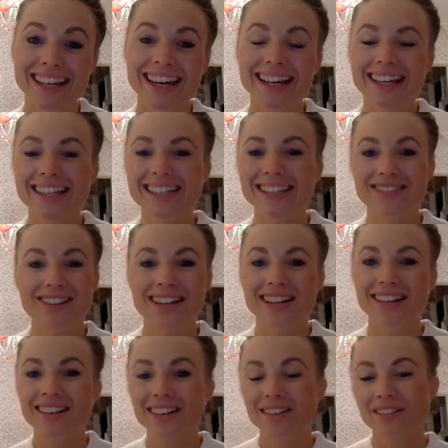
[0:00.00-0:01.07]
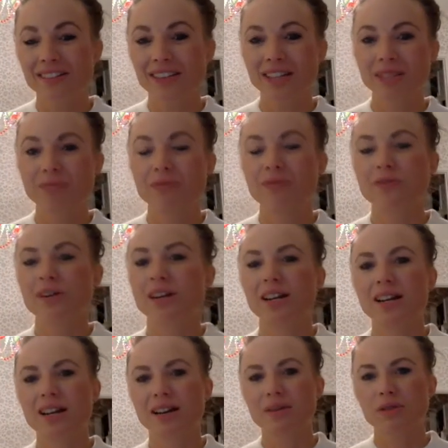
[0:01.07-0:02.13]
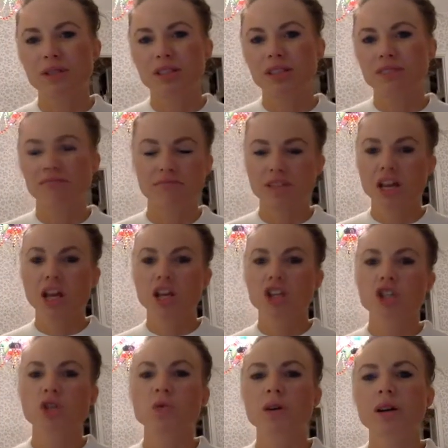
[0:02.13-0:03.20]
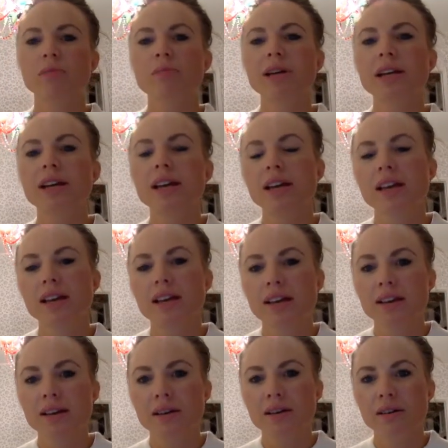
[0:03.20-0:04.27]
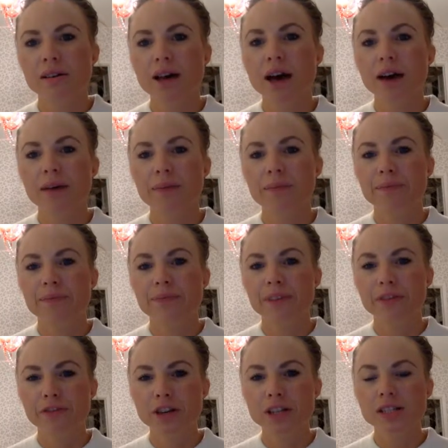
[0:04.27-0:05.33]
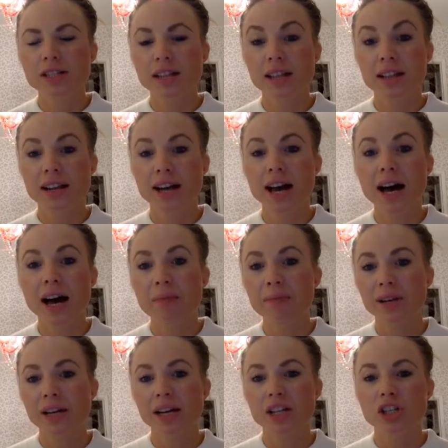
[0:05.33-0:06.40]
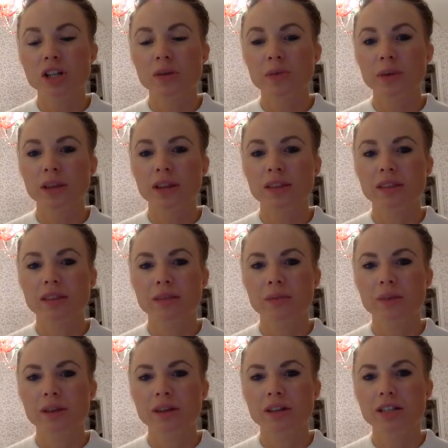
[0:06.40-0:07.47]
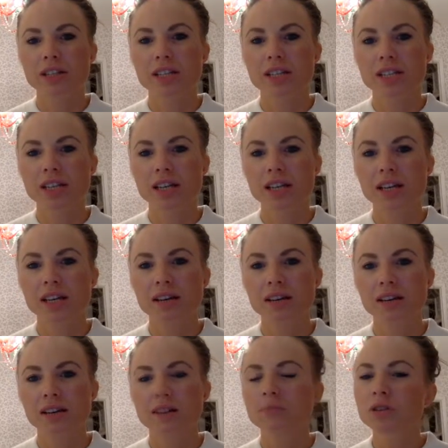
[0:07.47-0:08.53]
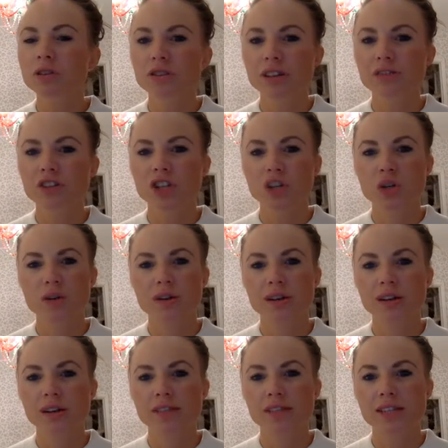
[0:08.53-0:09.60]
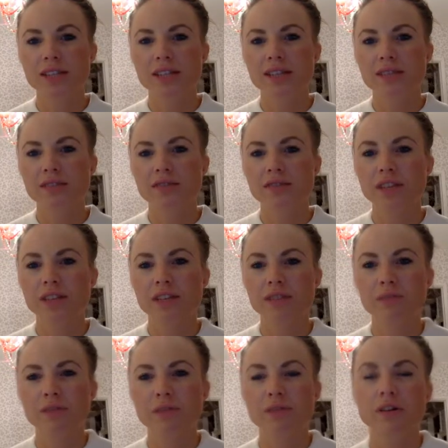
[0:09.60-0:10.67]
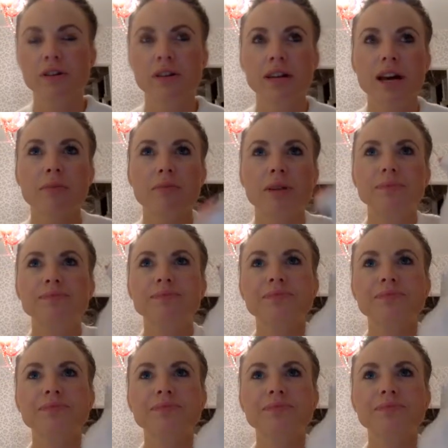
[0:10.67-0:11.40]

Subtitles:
I had tried a lot of things before and I wasn't sure. But the first thing that happened actually with RTT, I'm not even sure that I've said this on video before on camera.